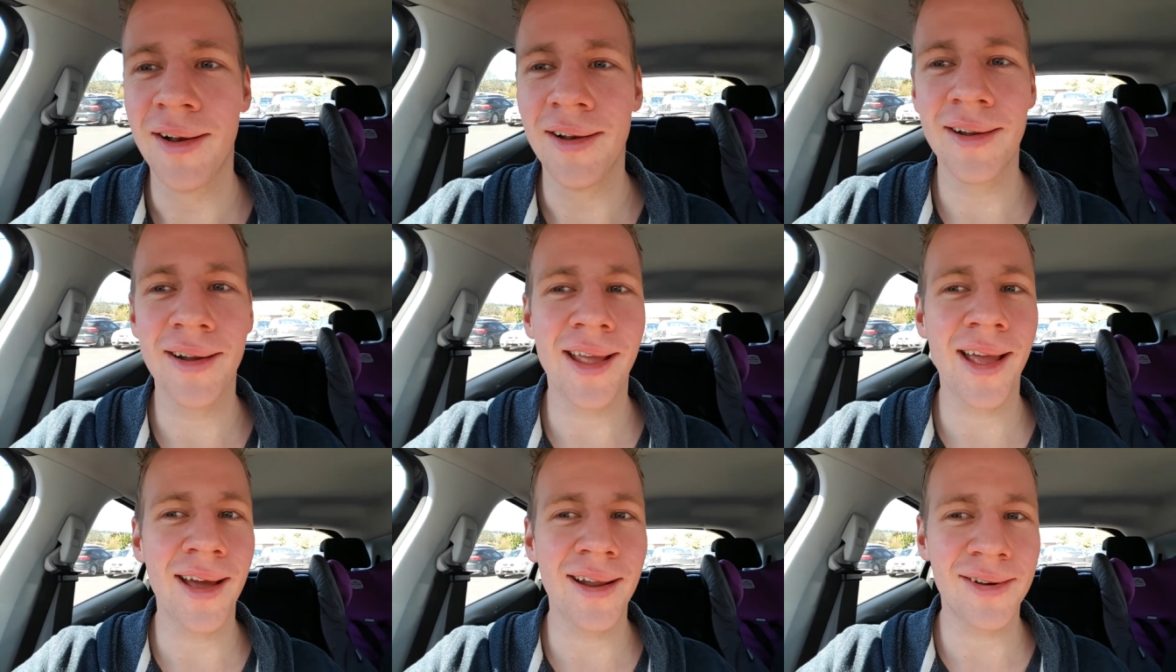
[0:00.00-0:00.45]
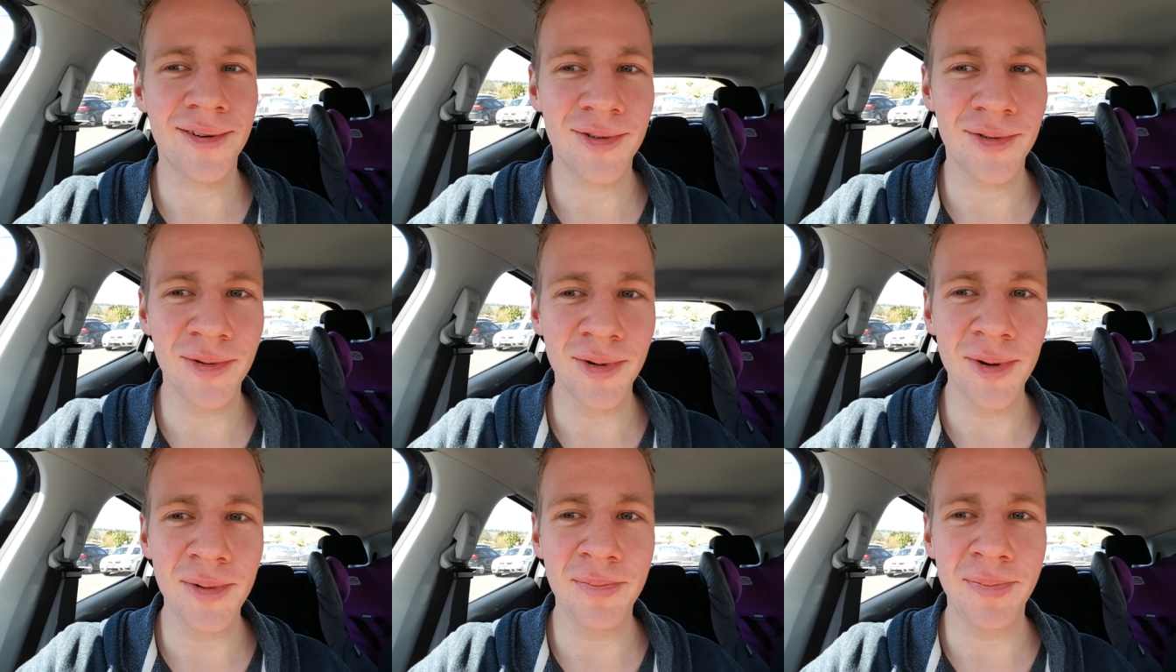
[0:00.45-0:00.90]
Look how
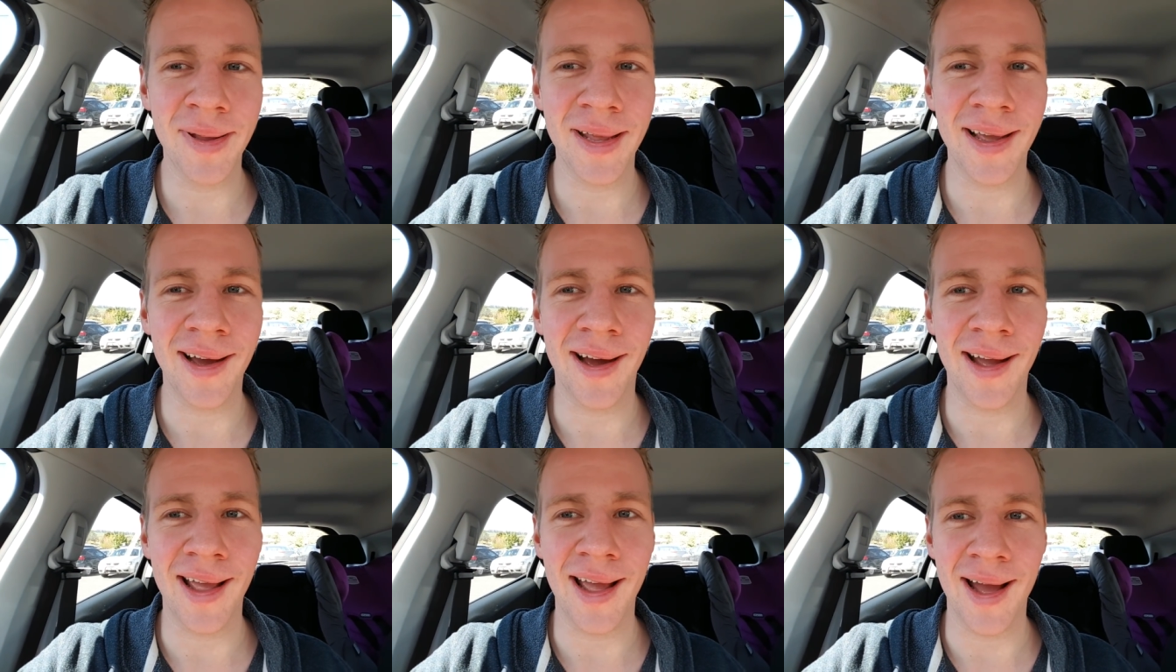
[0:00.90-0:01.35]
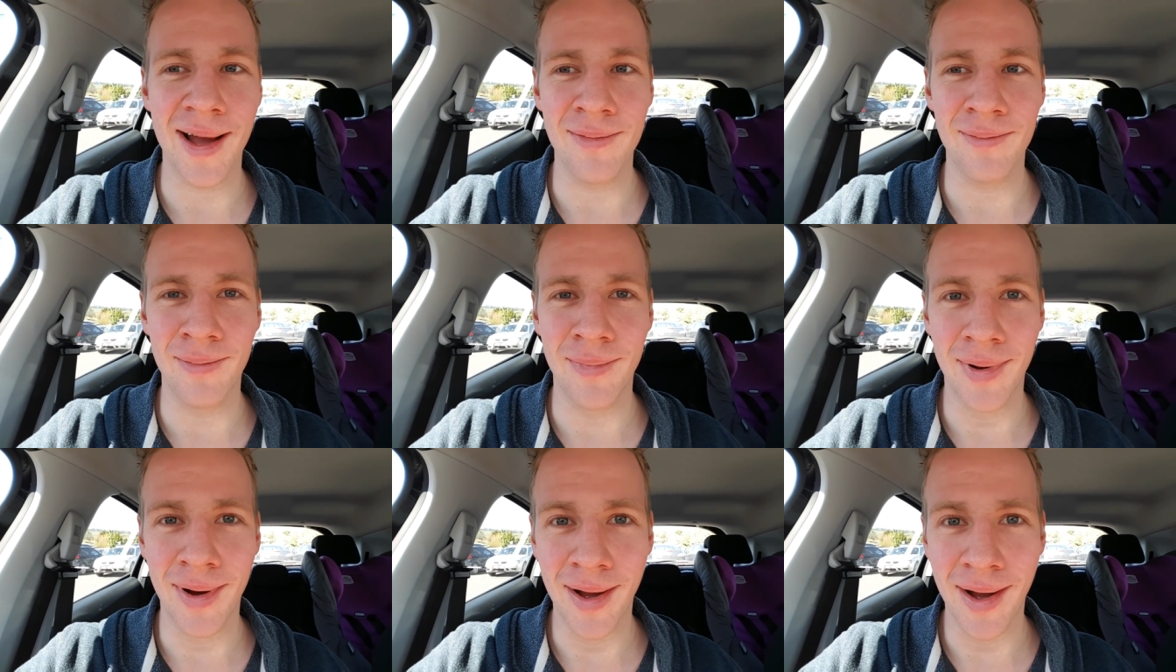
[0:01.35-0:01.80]
droopy I
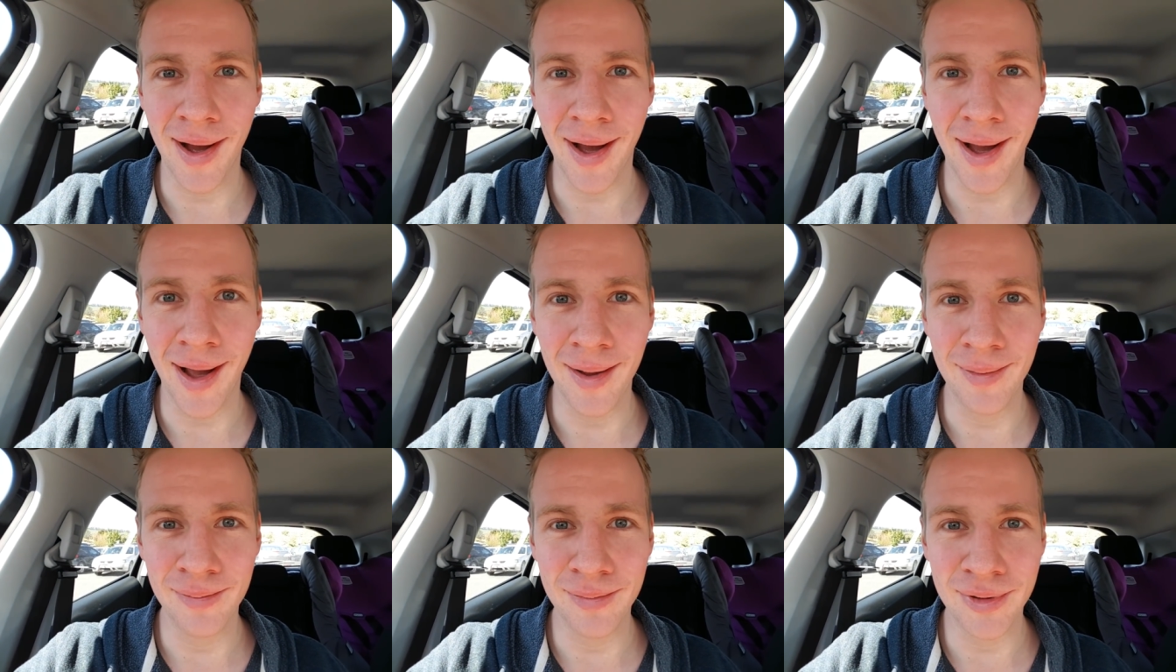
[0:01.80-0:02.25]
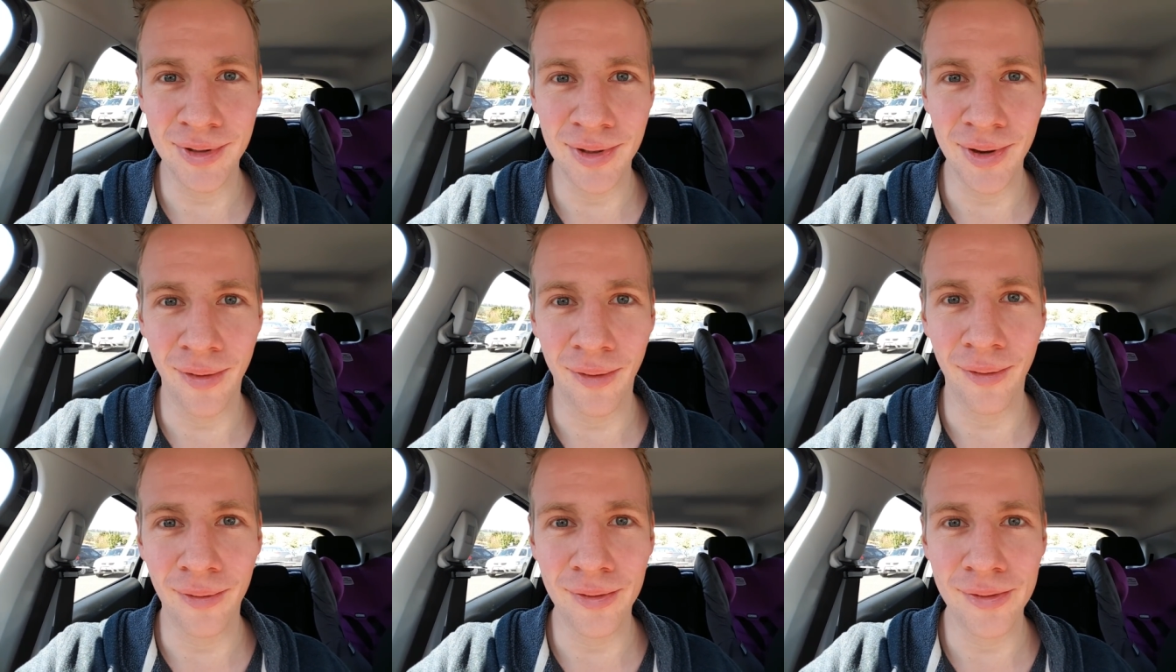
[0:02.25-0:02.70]
am. I'm
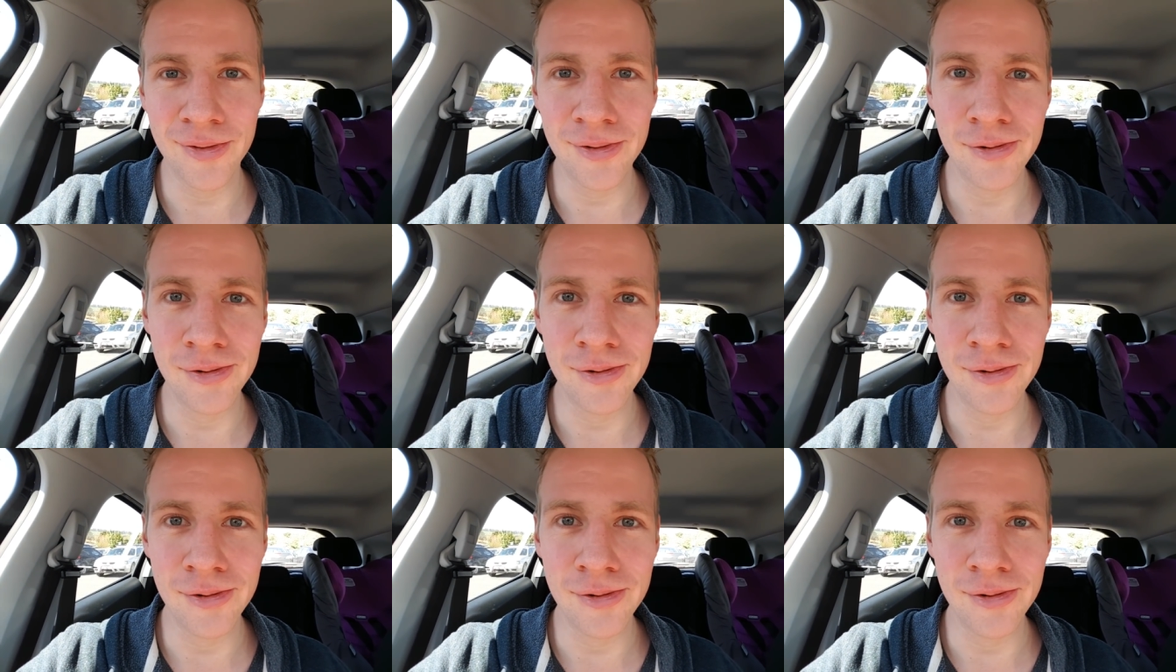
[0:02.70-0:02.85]
so